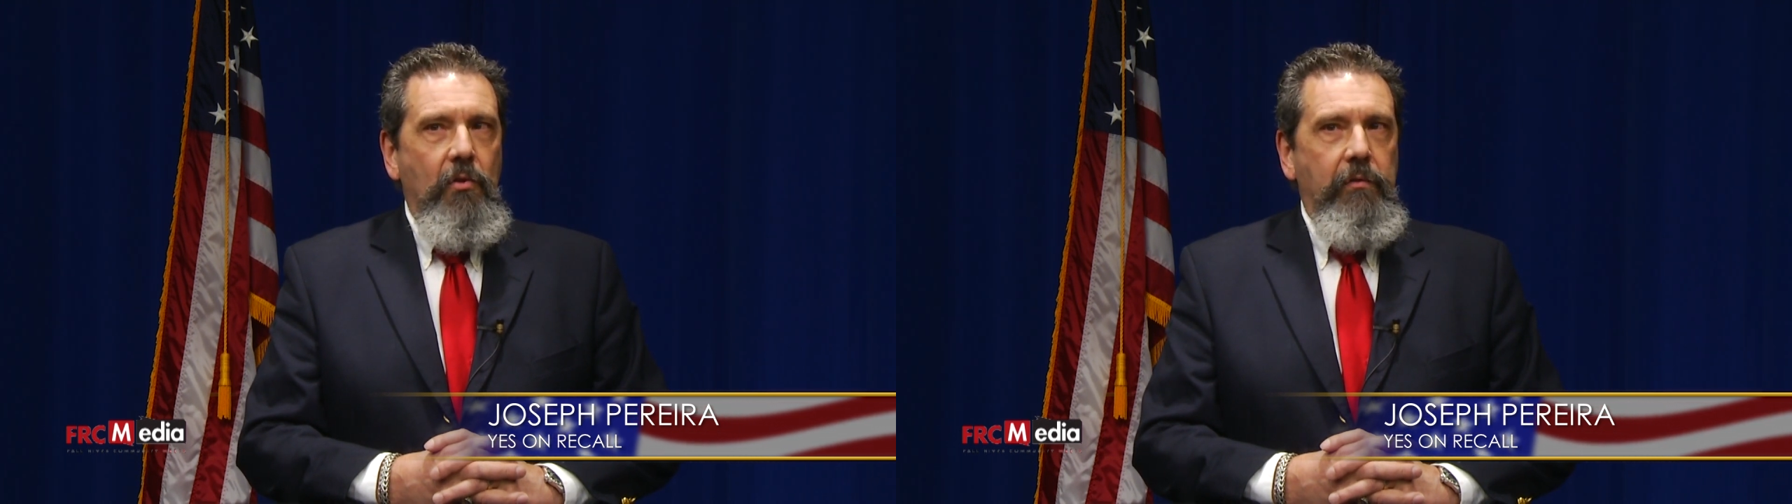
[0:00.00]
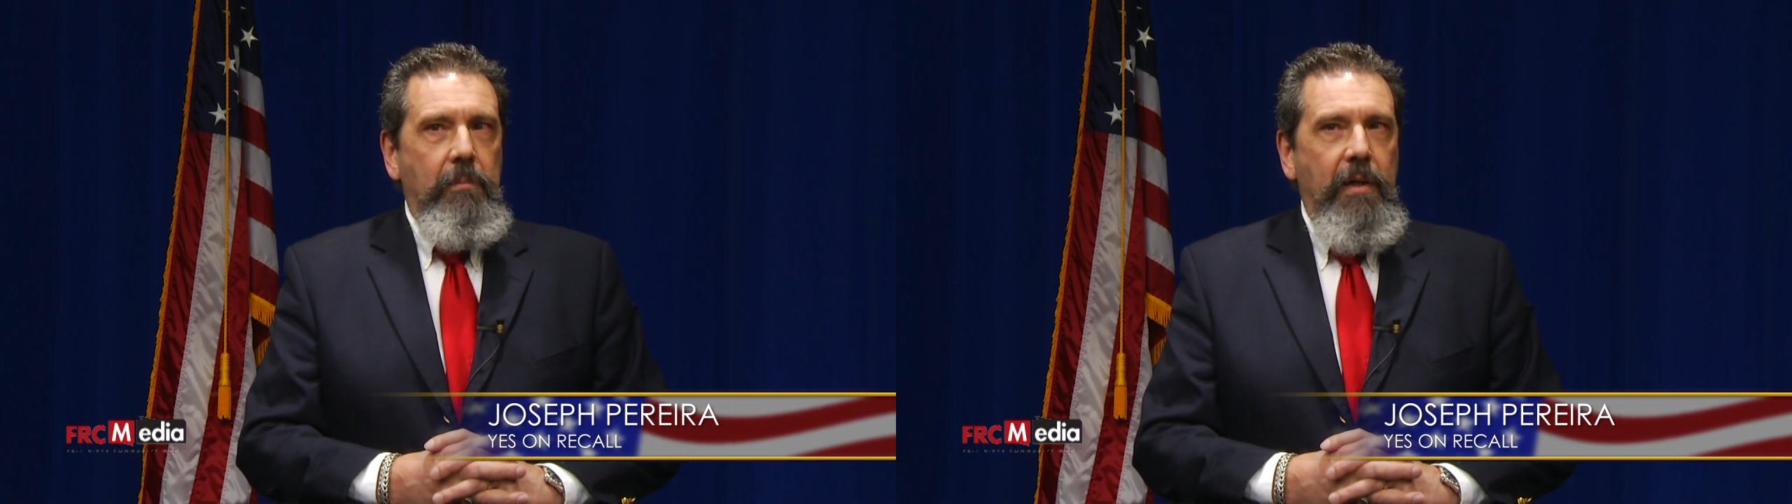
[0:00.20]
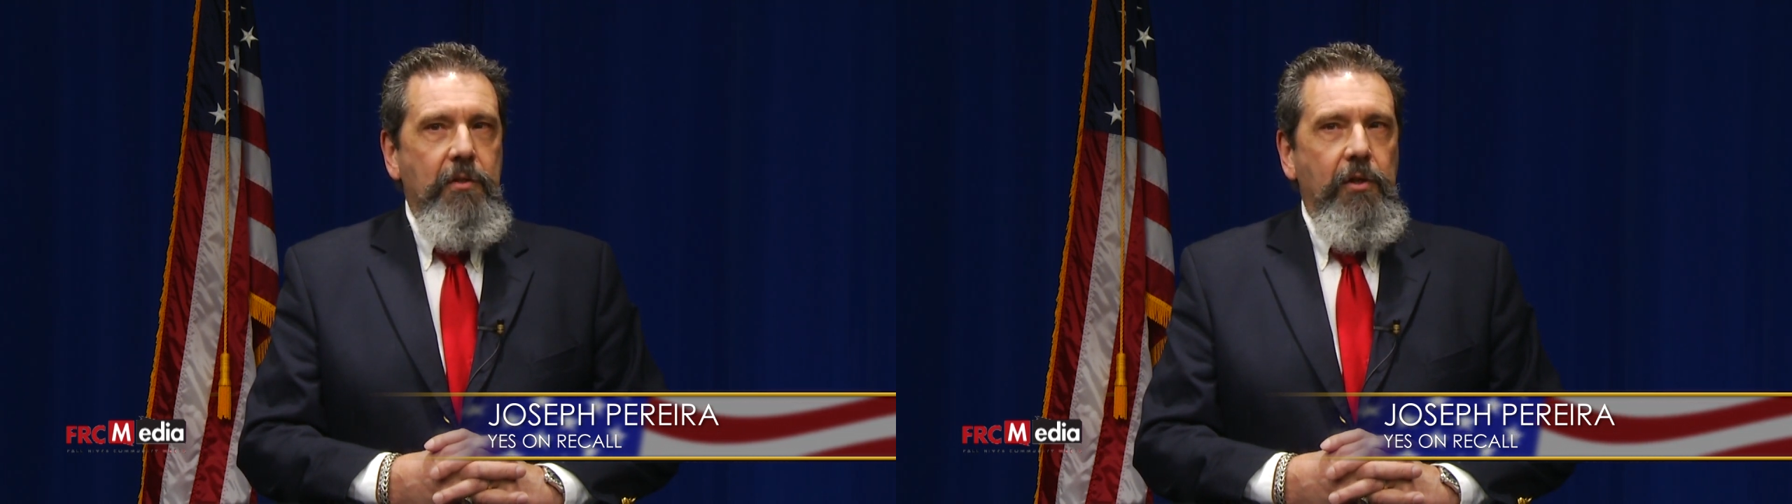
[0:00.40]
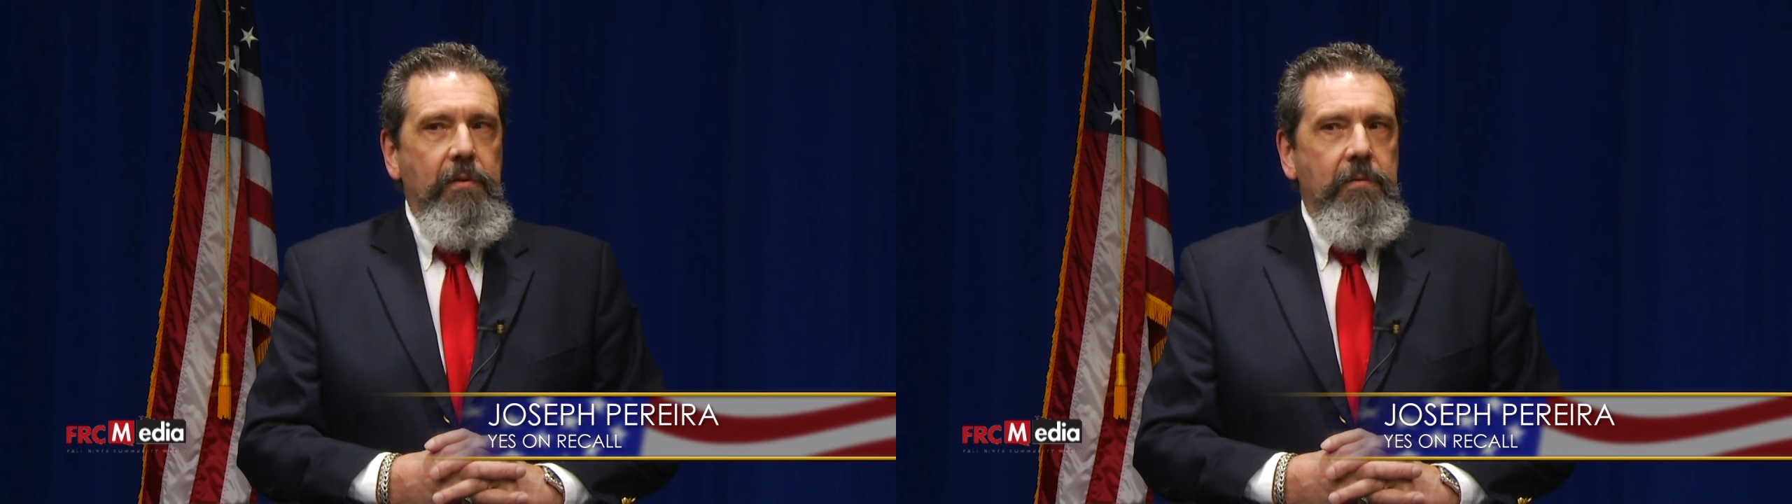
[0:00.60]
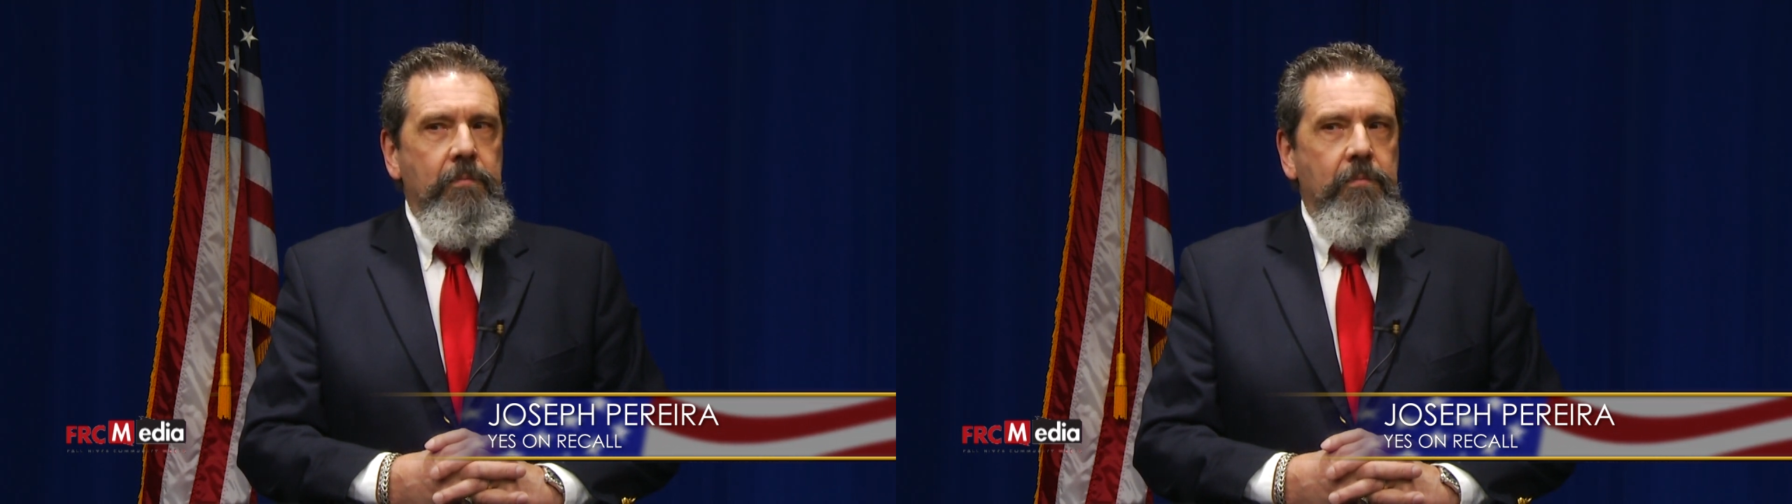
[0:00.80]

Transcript: over budget.